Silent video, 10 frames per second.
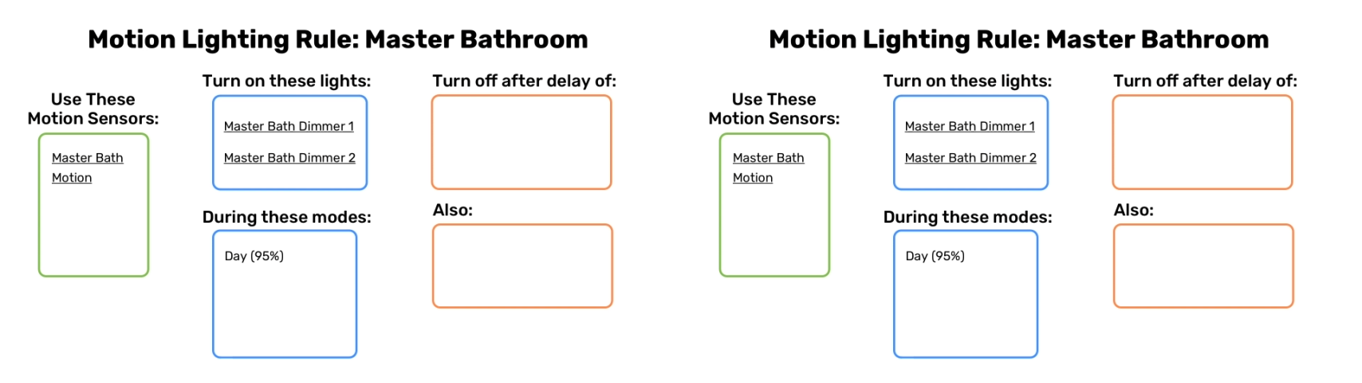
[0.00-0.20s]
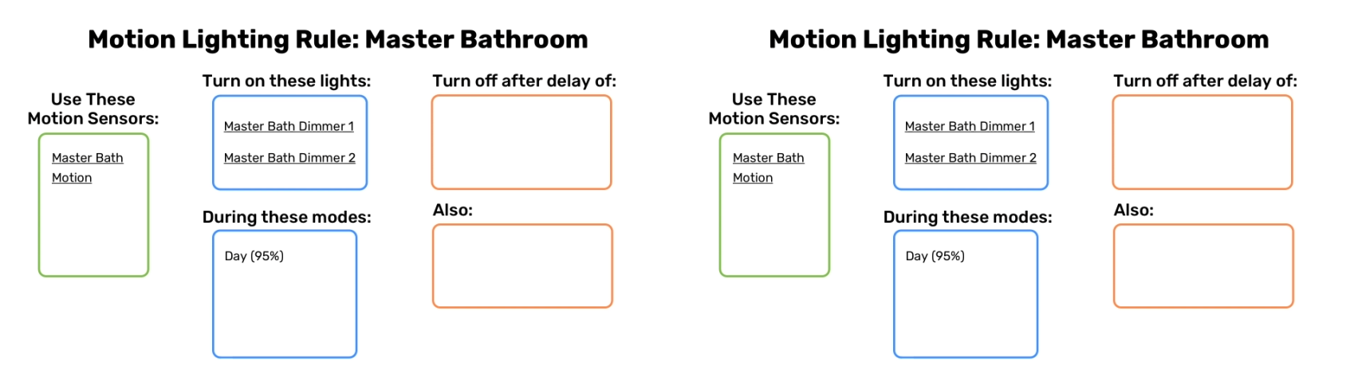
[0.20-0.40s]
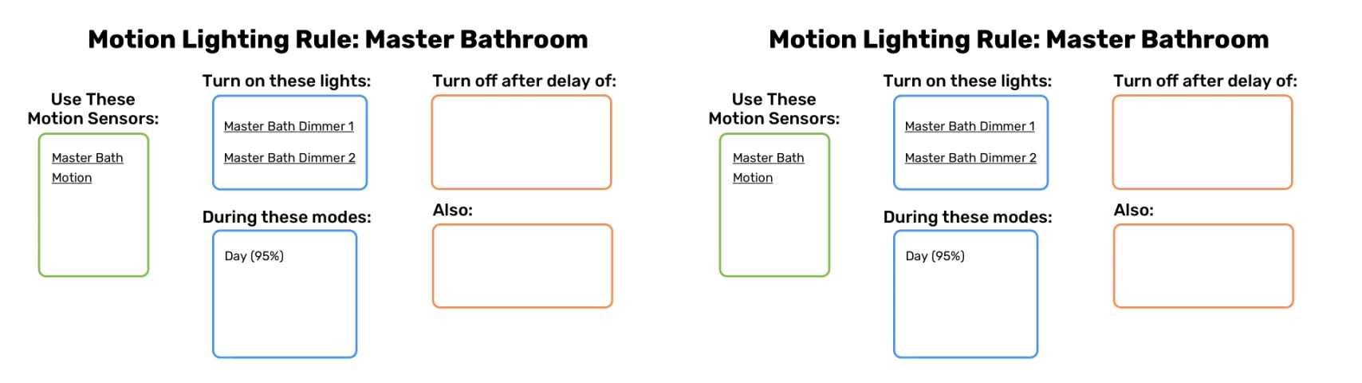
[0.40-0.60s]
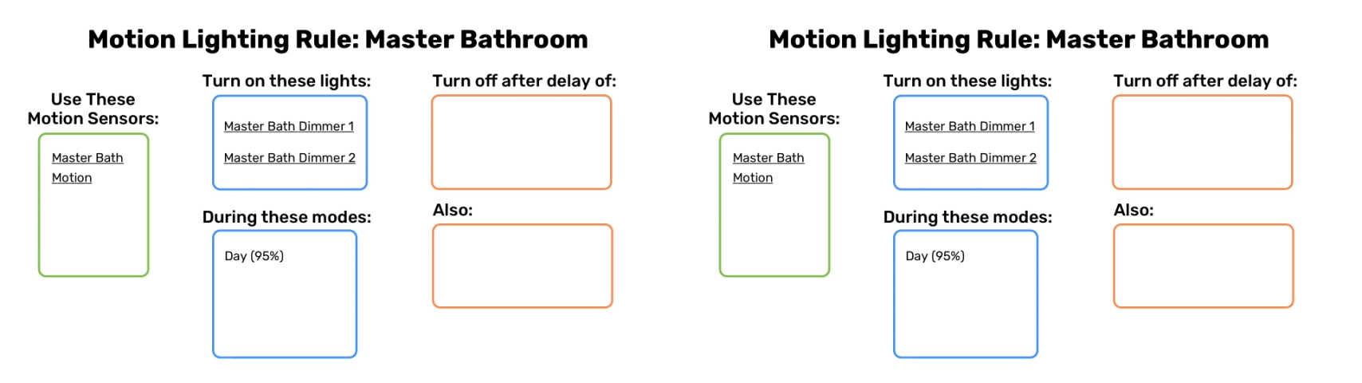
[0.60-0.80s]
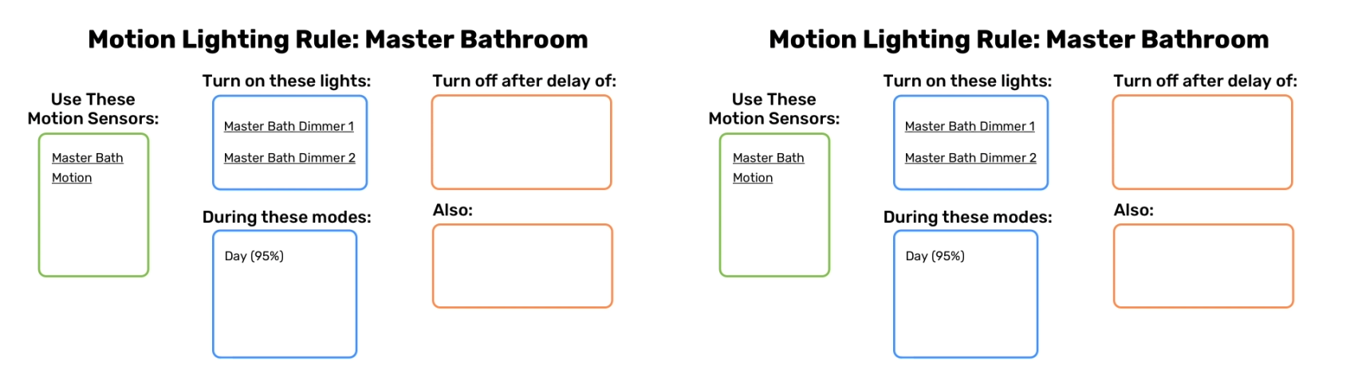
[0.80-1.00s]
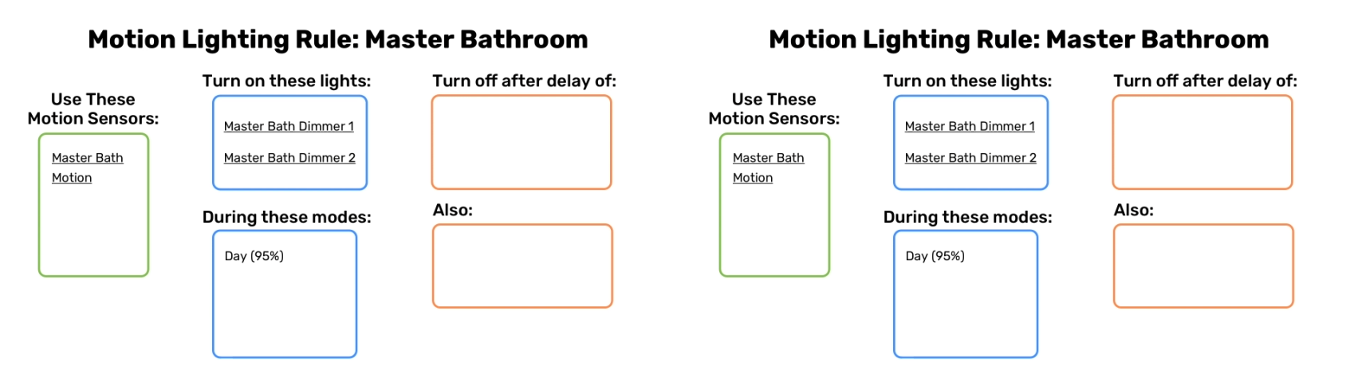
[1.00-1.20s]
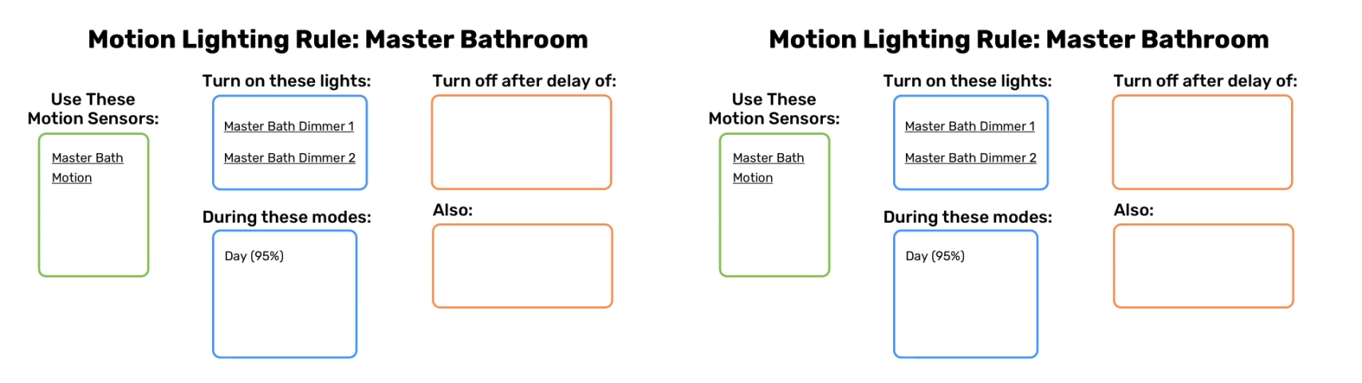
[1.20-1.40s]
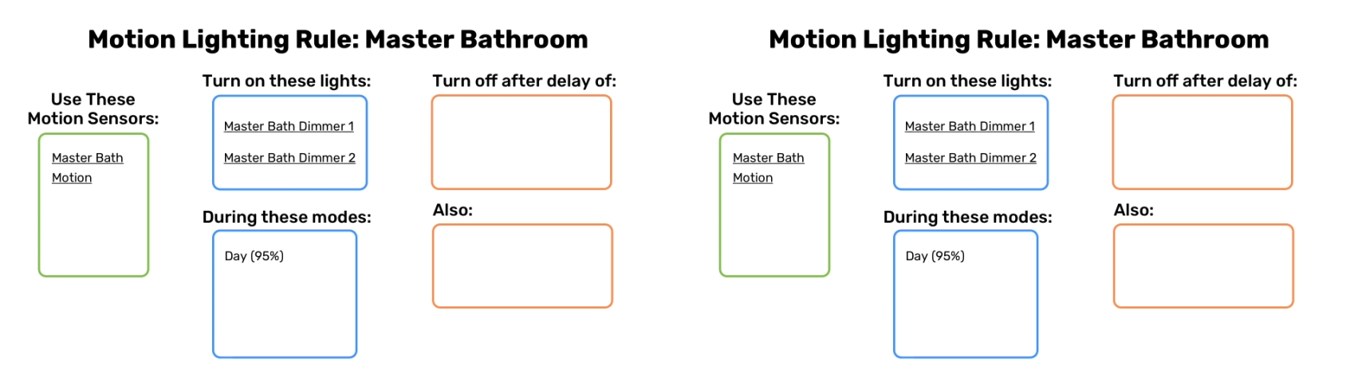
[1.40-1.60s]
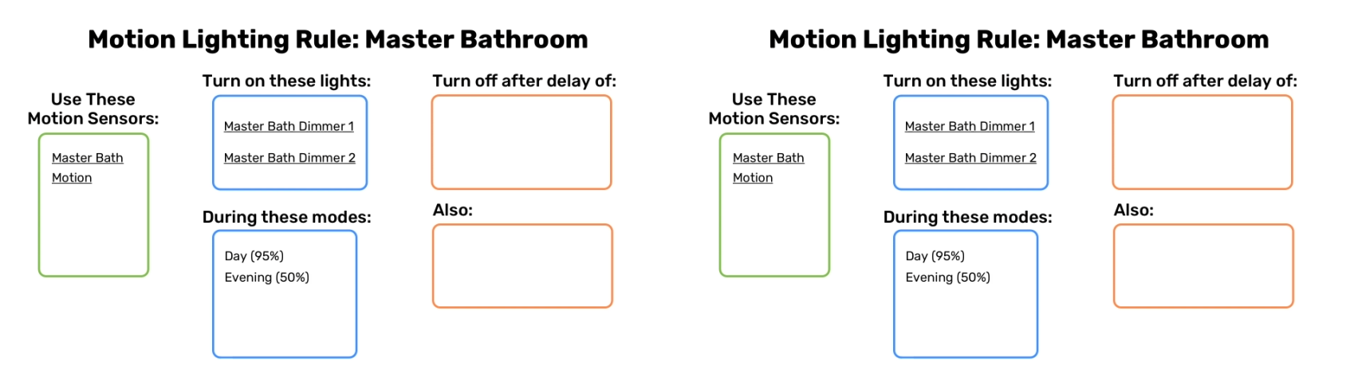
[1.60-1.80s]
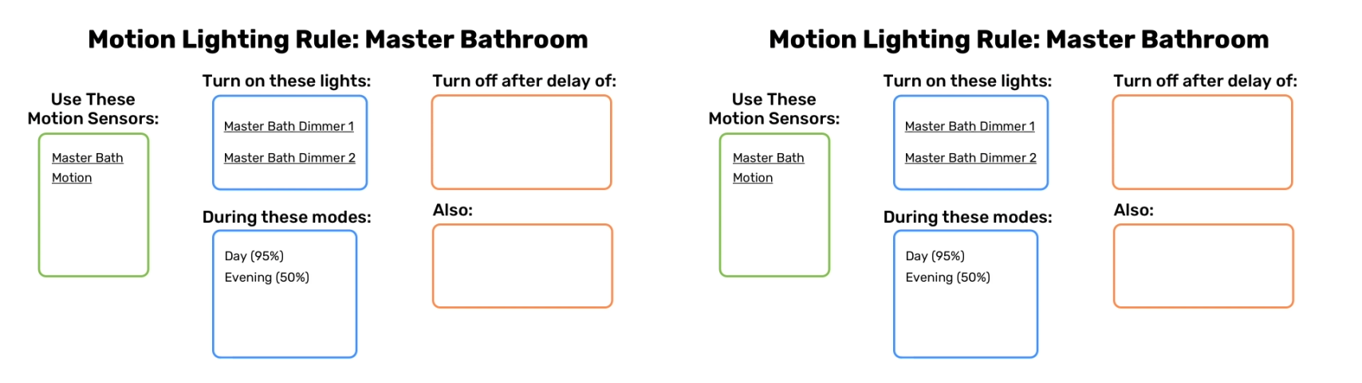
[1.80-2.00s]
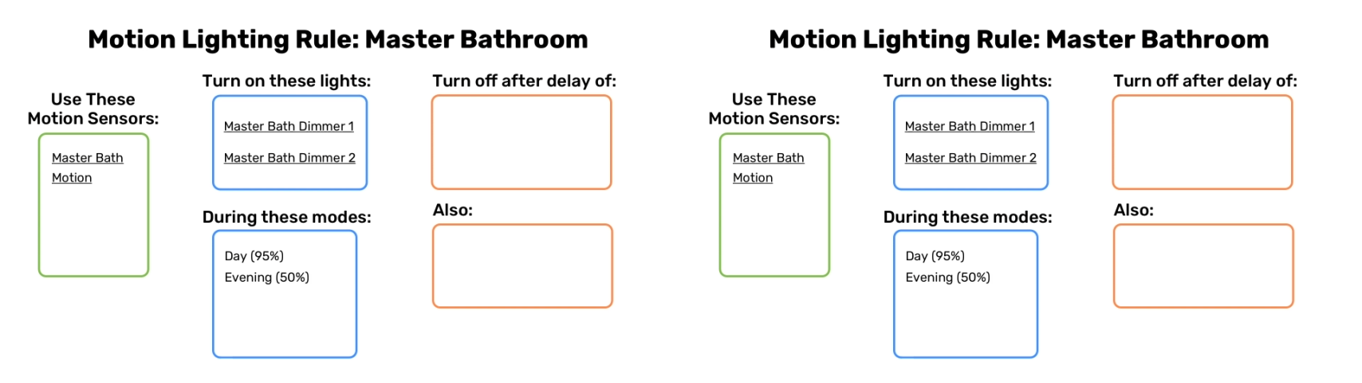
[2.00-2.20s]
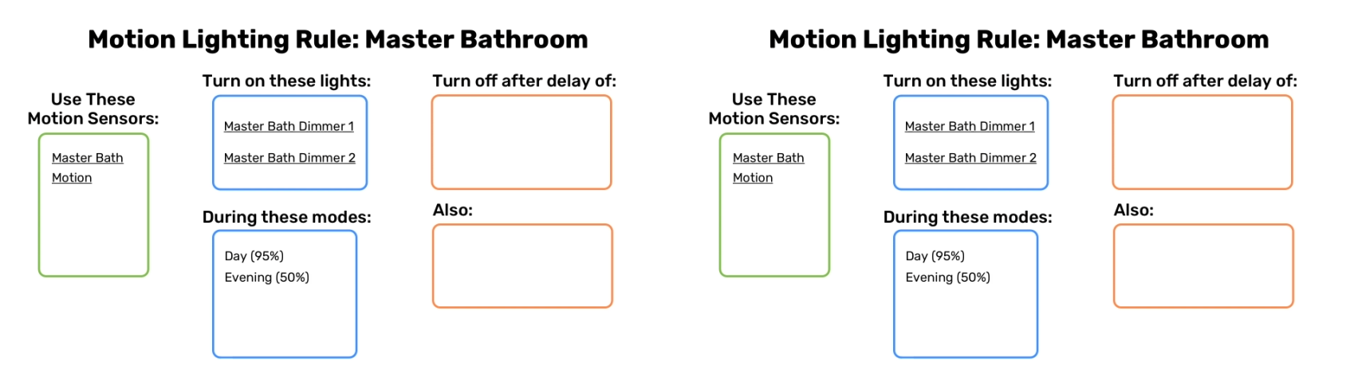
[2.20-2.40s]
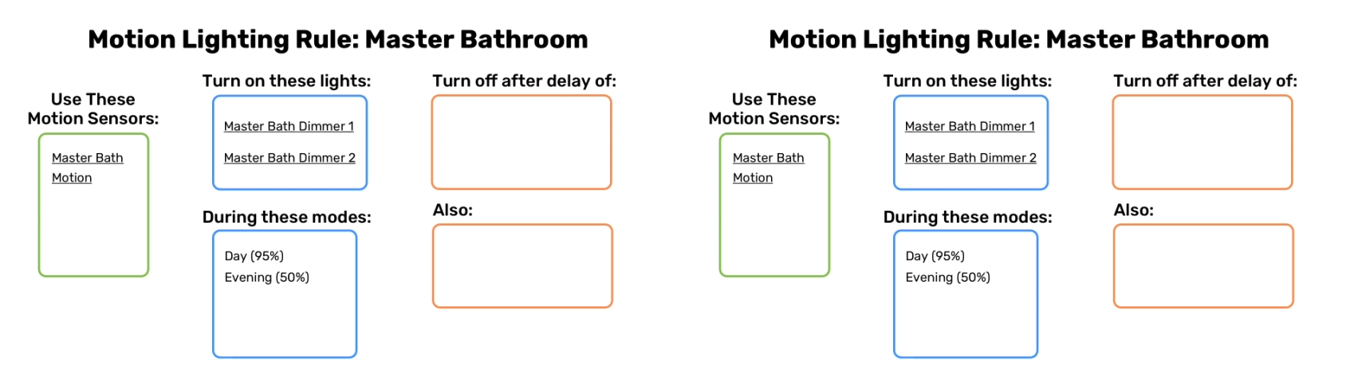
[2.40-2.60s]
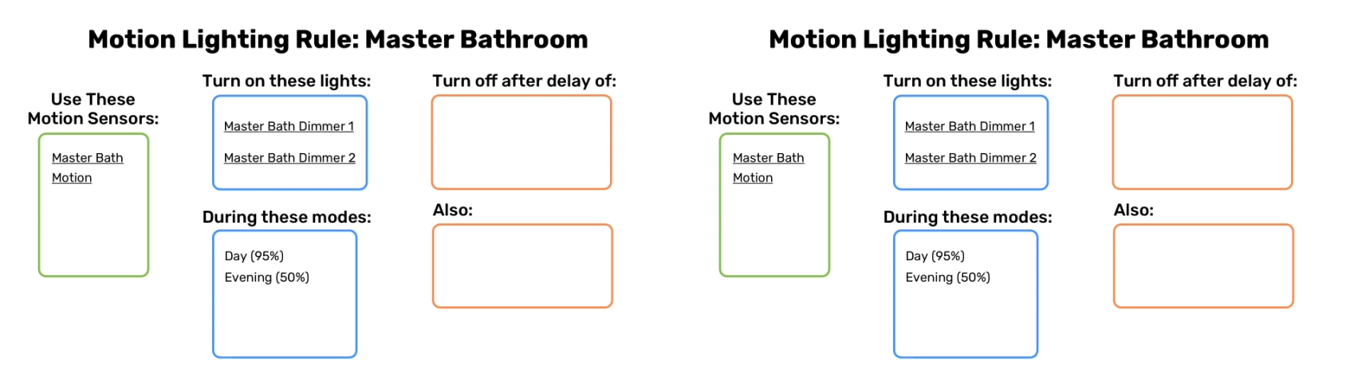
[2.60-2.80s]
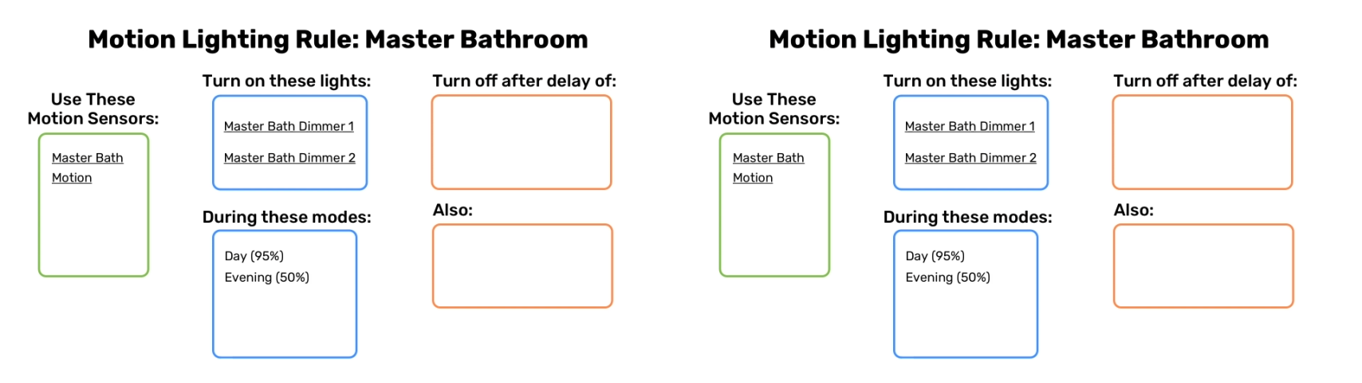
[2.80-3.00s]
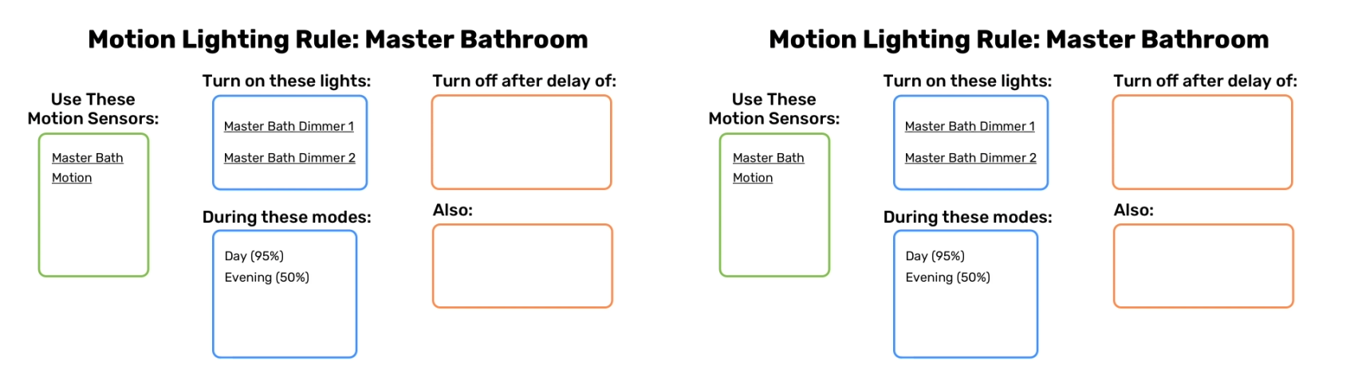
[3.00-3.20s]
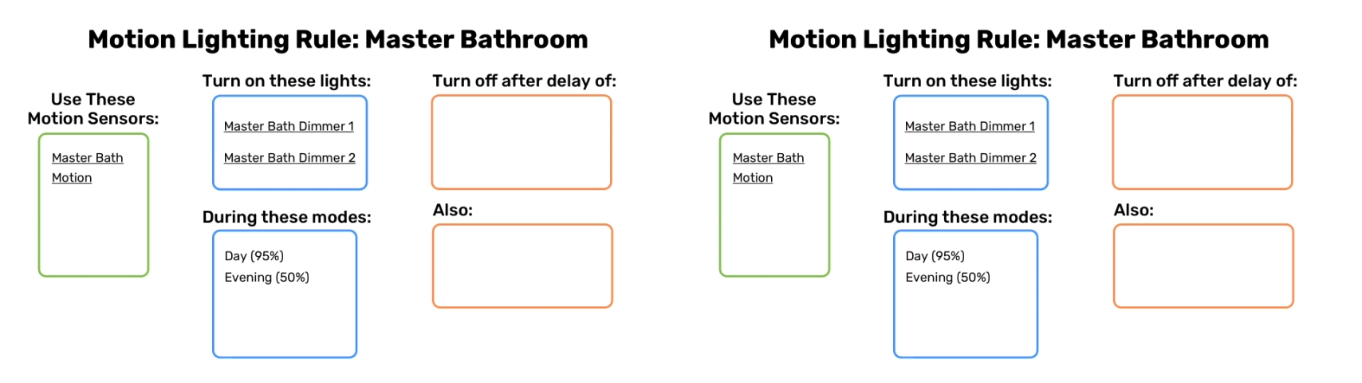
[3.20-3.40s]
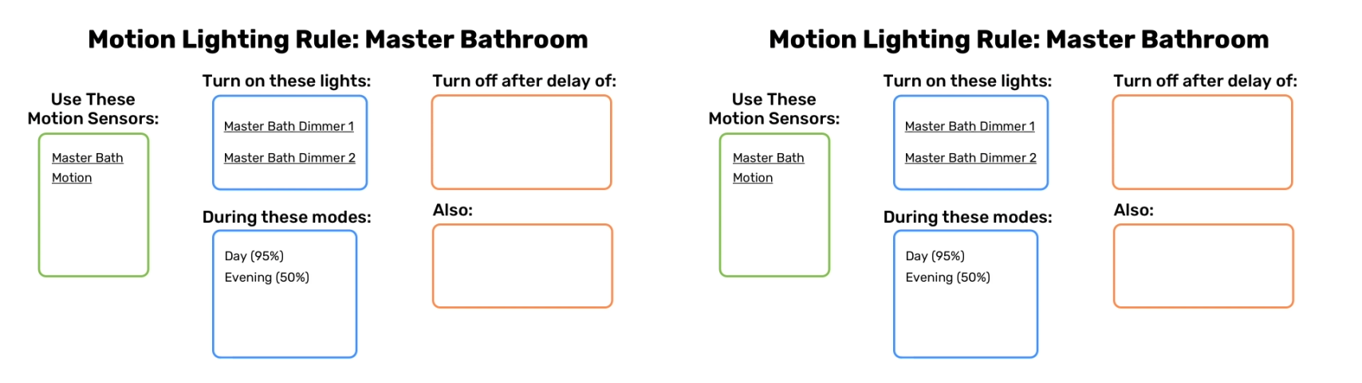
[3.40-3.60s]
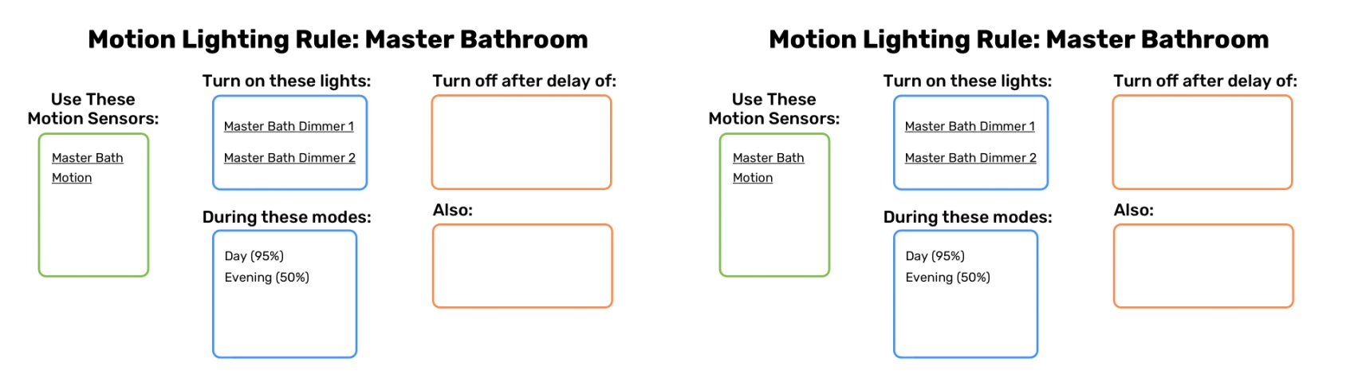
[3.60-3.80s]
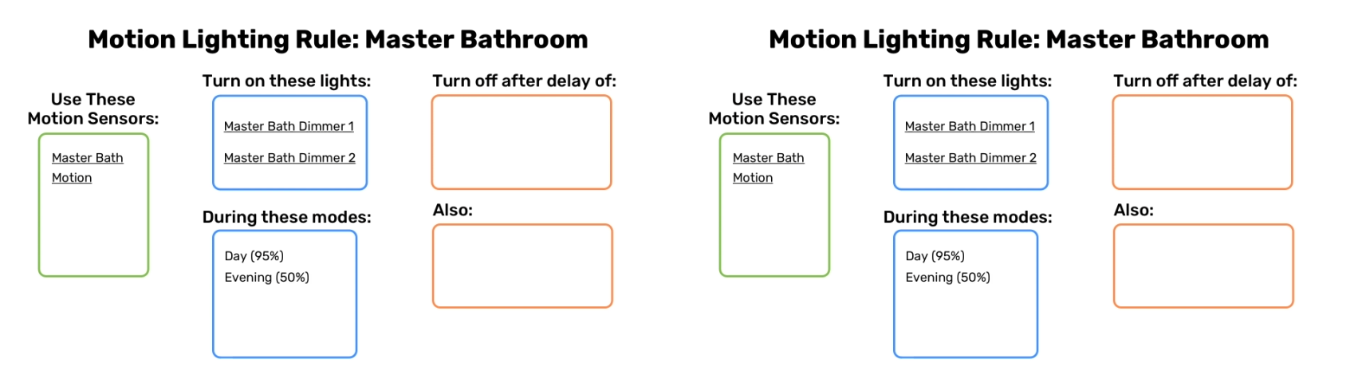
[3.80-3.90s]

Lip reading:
(no speaker visible)